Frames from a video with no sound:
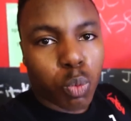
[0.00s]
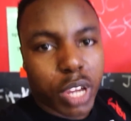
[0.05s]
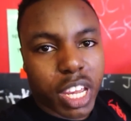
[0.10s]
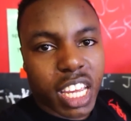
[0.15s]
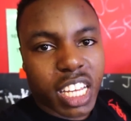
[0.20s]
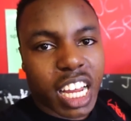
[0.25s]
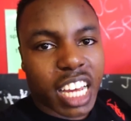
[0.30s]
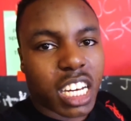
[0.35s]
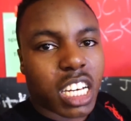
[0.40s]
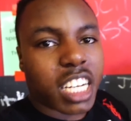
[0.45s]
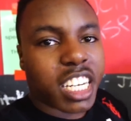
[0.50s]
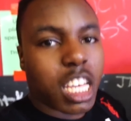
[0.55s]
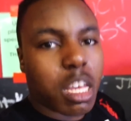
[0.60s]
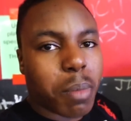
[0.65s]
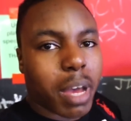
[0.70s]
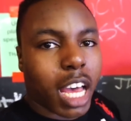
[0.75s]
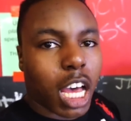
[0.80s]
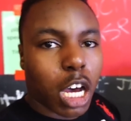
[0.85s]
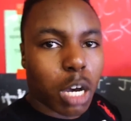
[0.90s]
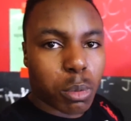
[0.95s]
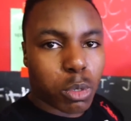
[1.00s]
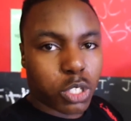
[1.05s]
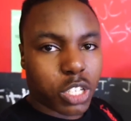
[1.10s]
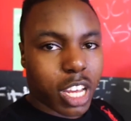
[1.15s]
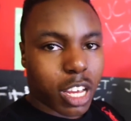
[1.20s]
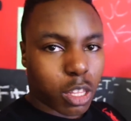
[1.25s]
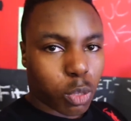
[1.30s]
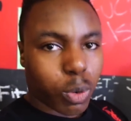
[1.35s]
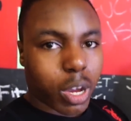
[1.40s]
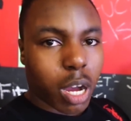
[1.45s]
winged. I couldn't keep my elbows
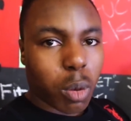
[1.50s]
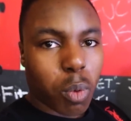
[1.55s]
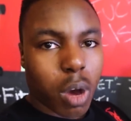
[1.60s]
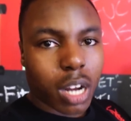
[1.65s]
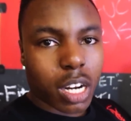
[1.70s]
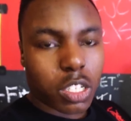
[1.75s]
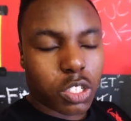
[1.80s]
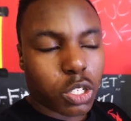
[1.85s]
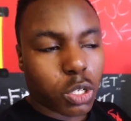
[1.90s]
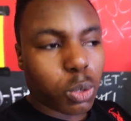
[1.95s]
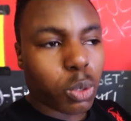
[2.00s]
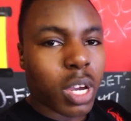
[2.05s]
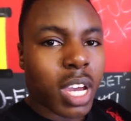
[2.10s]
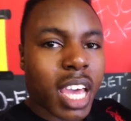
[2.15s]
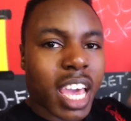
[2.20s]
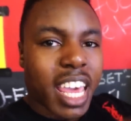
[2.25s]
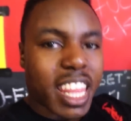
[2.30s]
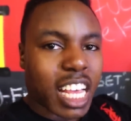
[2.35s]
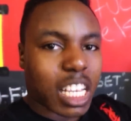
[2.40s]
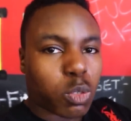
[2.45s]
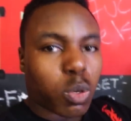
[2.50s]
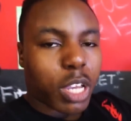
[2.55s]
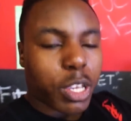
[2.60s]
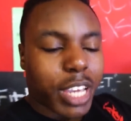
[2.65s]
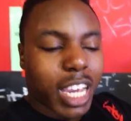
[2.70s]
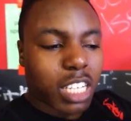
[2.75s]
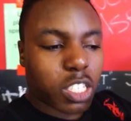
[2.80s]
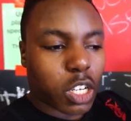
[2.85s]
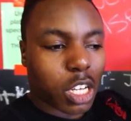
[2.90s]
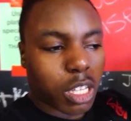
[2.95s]
down the way I wanted to, and that's why you
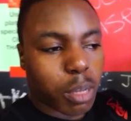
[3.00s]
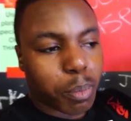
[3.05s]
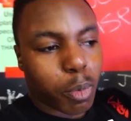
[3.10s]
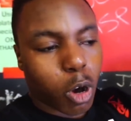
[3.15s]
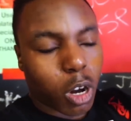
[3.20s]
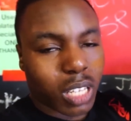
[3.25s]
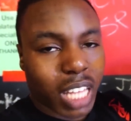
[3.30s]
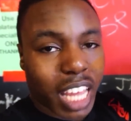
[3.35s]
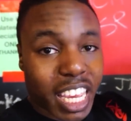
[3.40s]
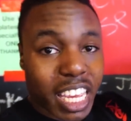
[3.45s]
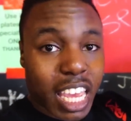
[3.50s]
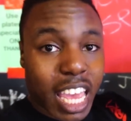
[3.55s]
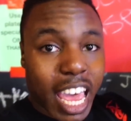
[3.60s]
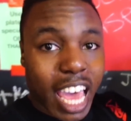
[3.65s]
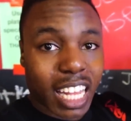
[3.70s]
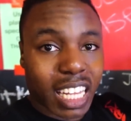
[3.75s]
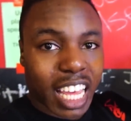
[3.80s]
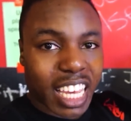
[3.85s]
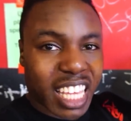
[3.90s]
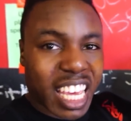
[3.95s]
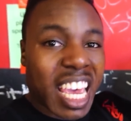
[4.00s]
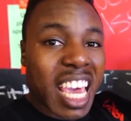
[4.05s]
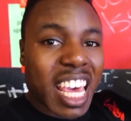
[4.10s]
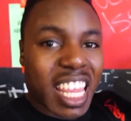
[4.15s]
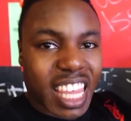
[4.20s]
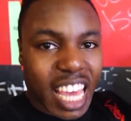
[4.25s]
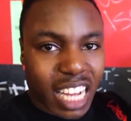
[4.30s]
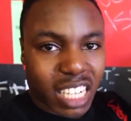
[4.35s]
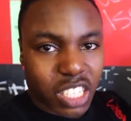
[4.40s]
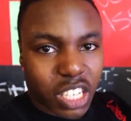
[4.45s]
guys saw the bar like had like
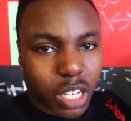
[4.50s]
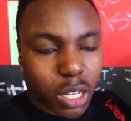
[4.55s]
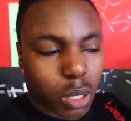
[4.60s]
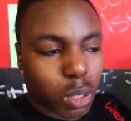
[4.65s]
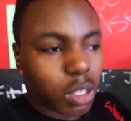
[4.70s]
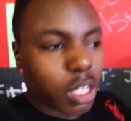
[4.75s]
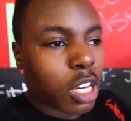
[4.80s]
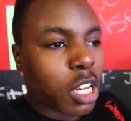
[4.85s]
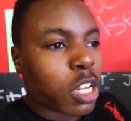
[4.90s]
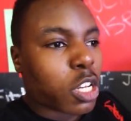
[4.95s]
that tilt.